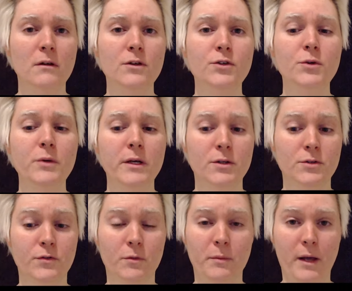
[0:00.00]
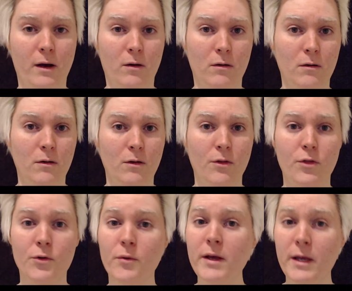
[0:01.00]
two years from now,
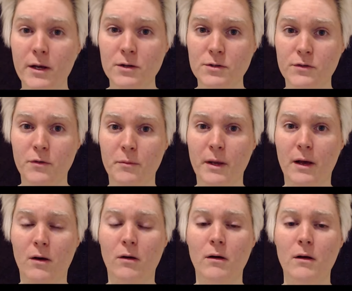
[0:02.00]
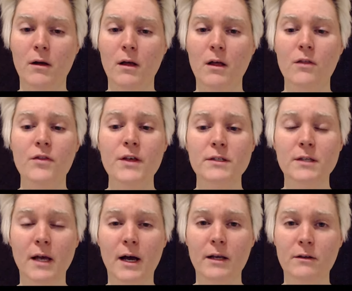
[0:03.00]
three years from now, this
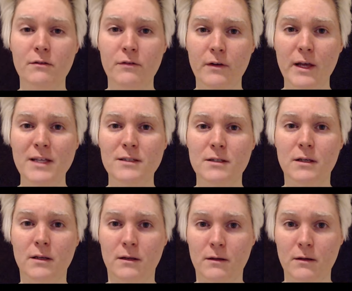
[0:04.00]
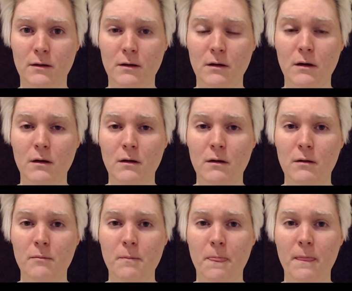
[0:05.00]
kind of incident
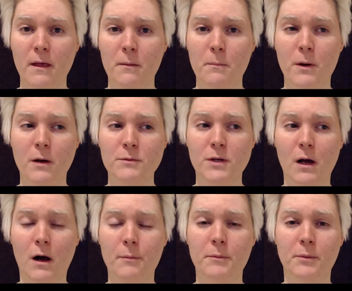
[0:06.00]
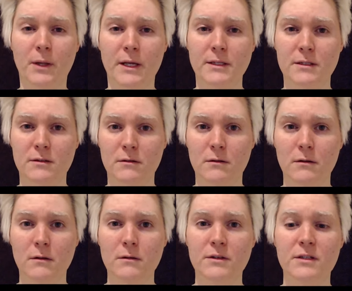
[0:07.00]
becomes commonplace.
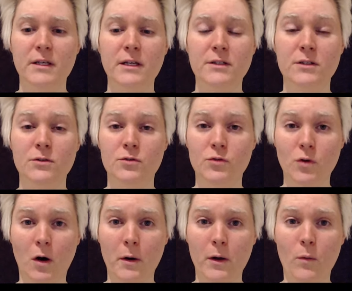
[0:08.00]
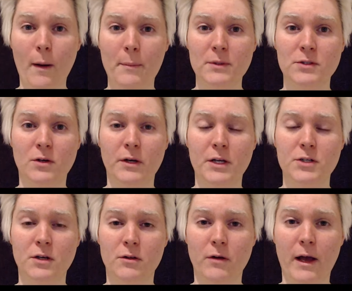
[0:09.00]
Citizens drawing weapons on each
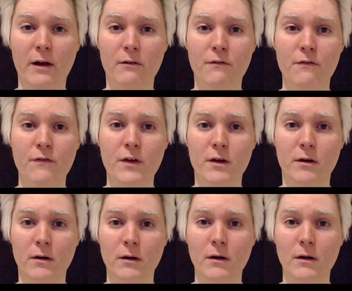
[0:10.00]
other out of fear